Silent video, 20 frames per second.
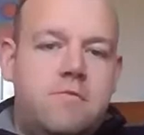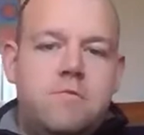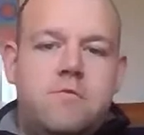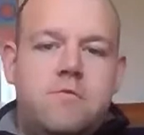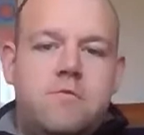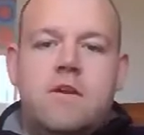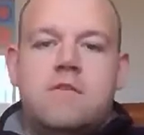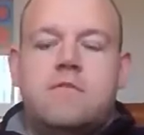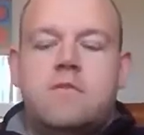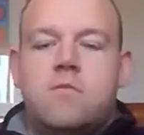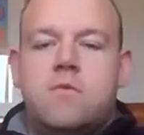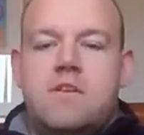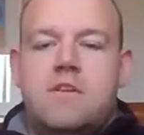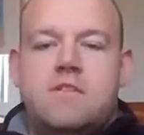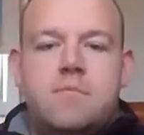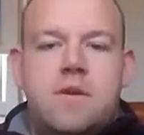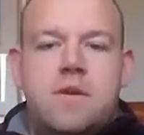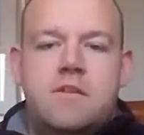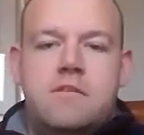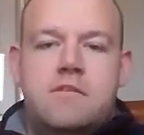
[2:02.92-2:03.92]
trusts that we
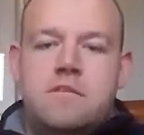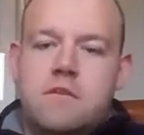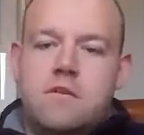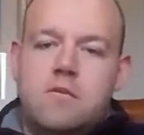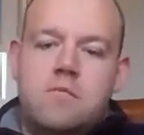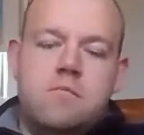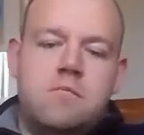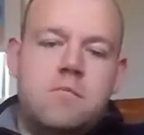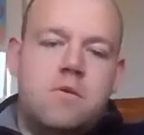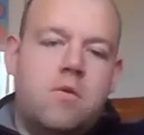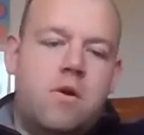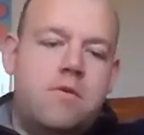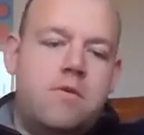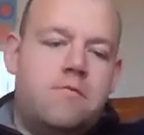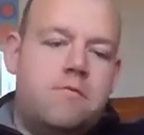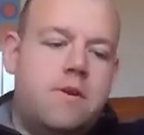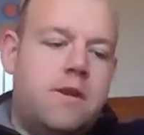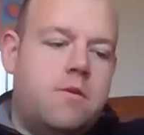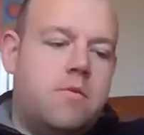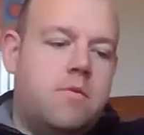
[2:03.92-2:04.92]
speak to
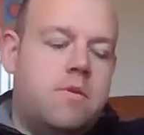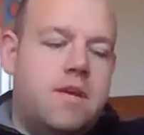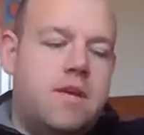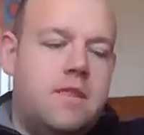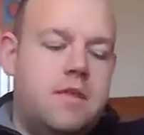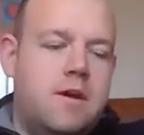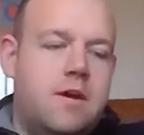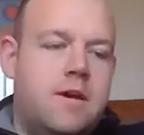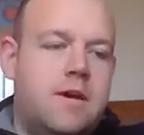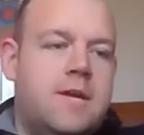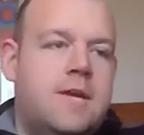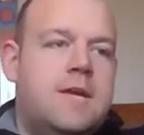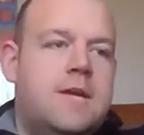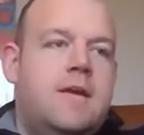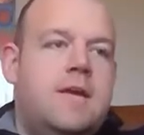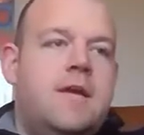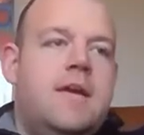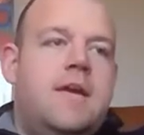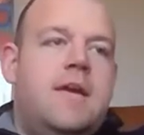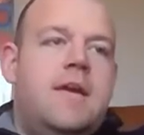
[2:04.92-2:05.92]
quite frequently, that
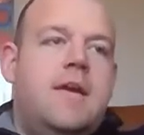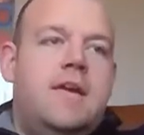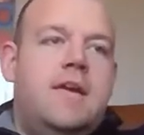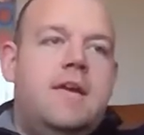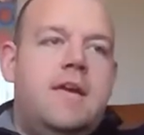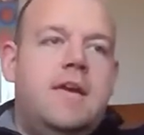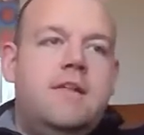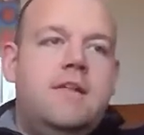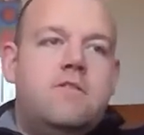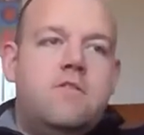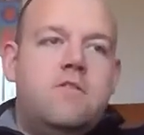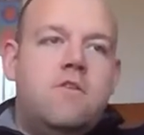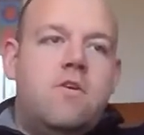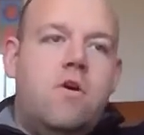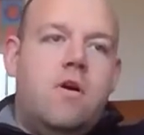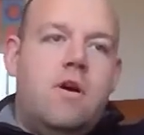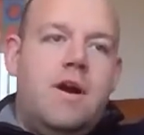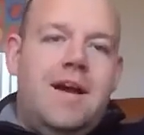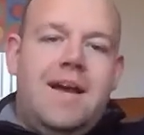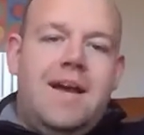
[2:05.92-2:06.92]
it's
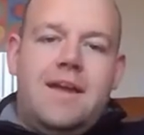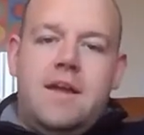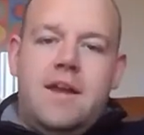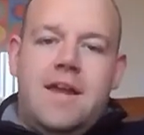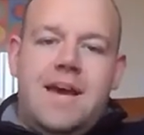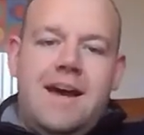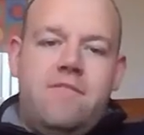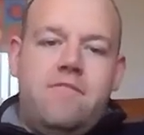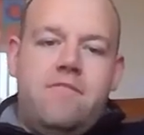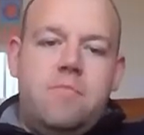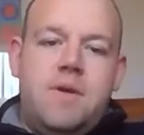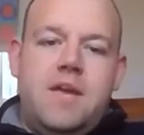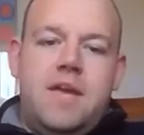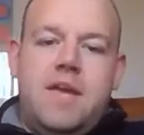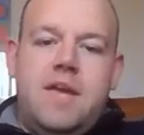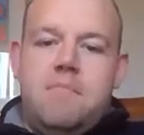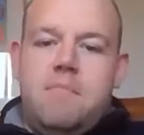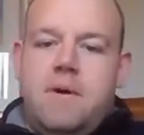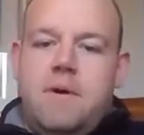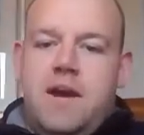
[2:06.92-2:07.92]
not going to have a
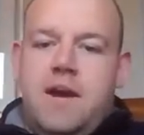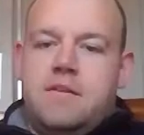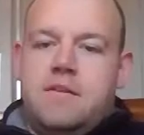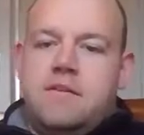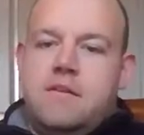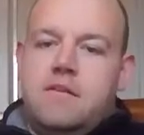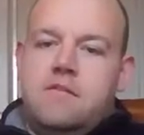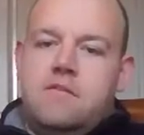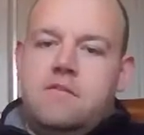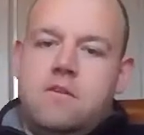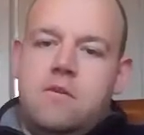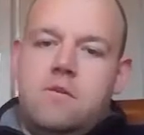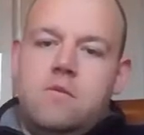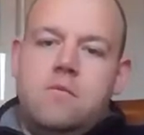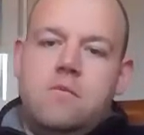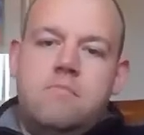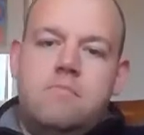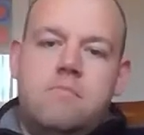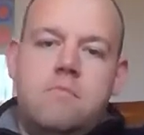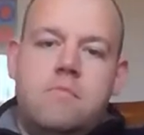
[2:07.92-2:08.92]
big impact
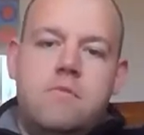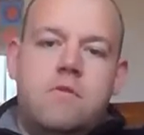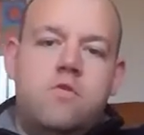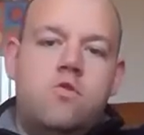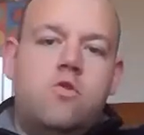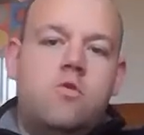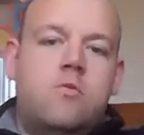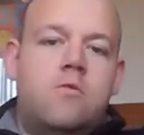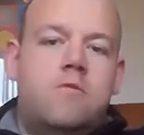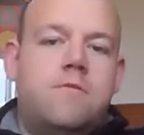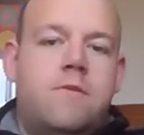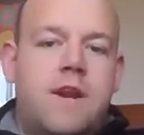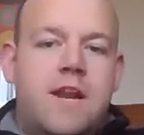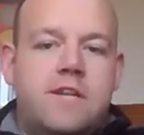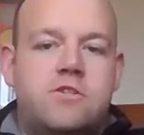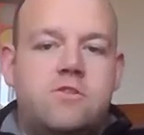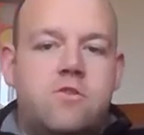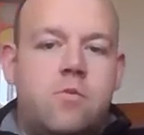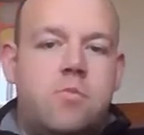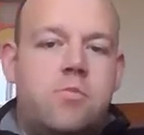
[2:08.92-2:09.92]
into the normal
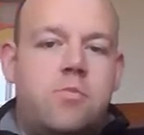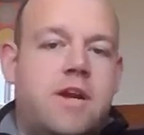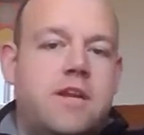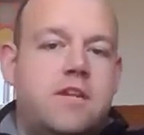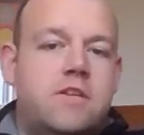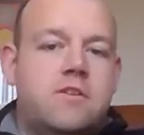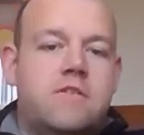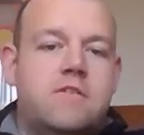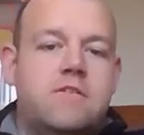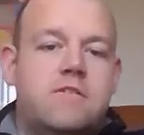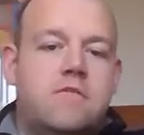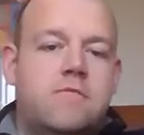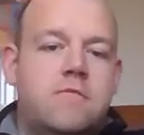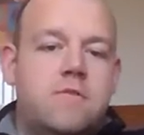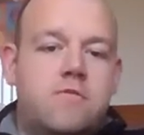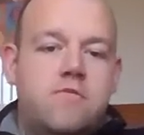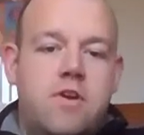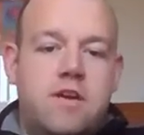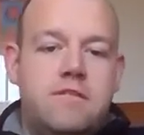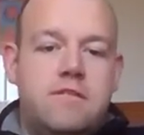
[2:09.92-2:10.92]
financial operations of
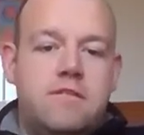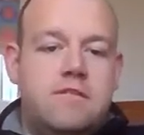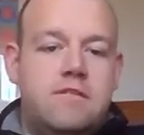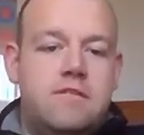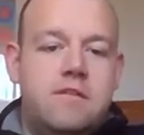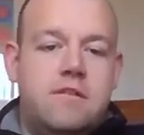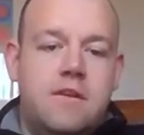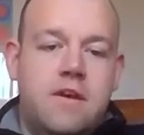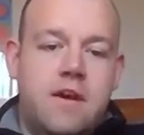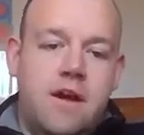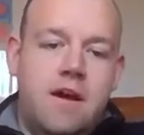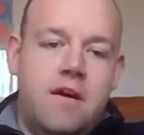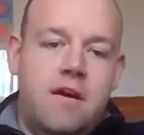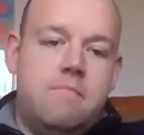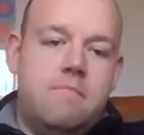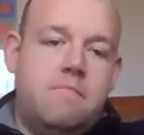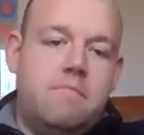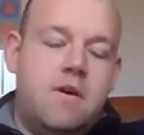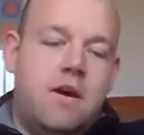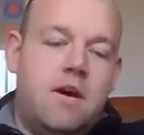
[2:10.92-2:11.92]
the trusts.
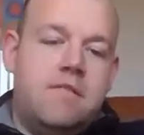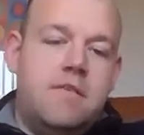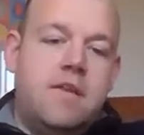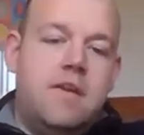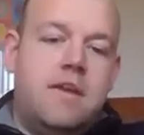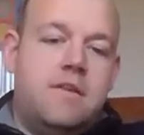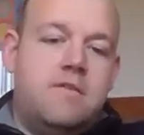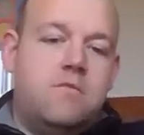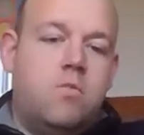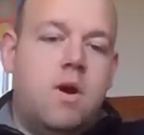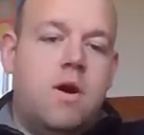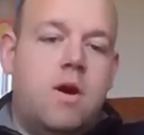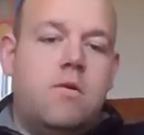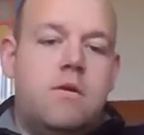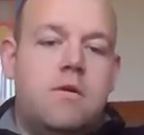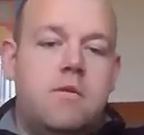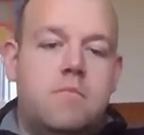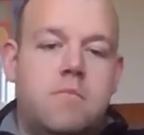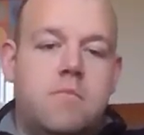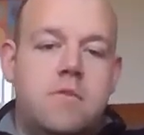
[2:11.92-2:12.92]
I think it's
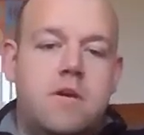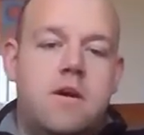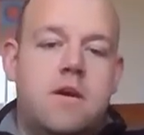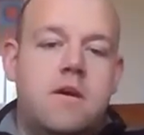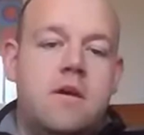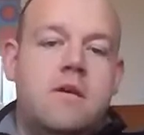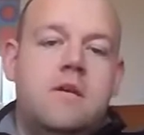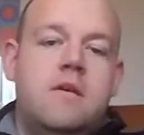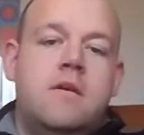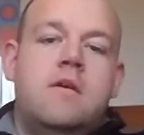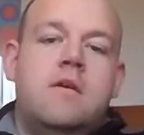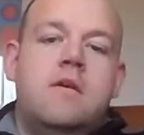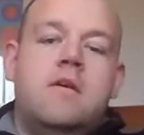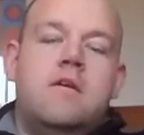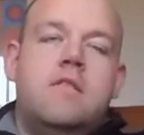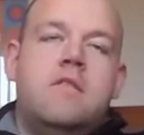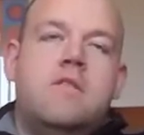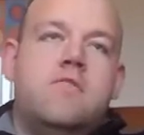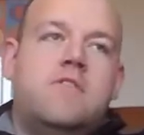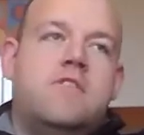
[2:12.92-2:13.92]
welcome that
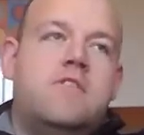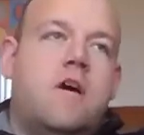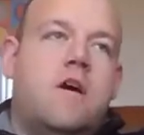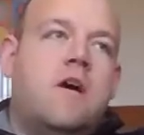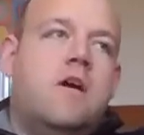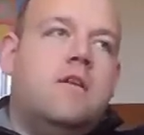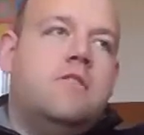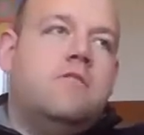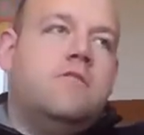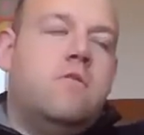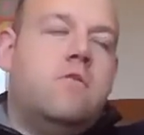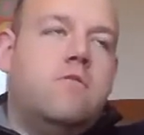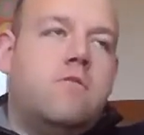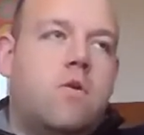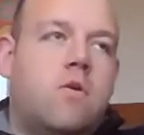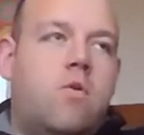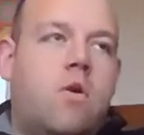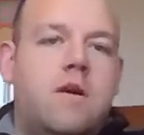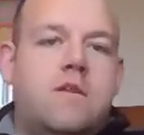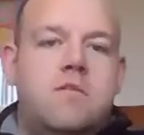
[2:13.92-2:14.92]
the return is not
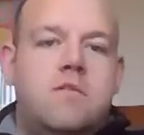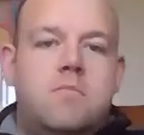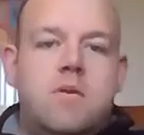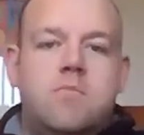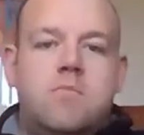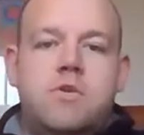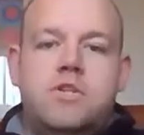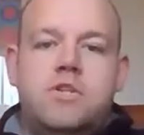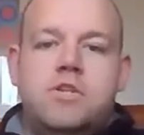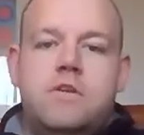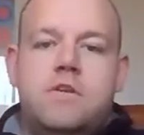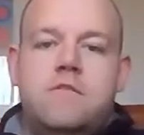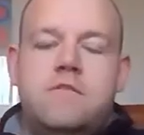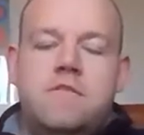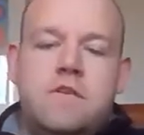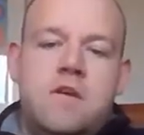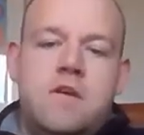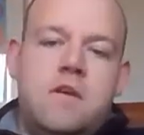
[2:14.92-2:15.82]
required to be produced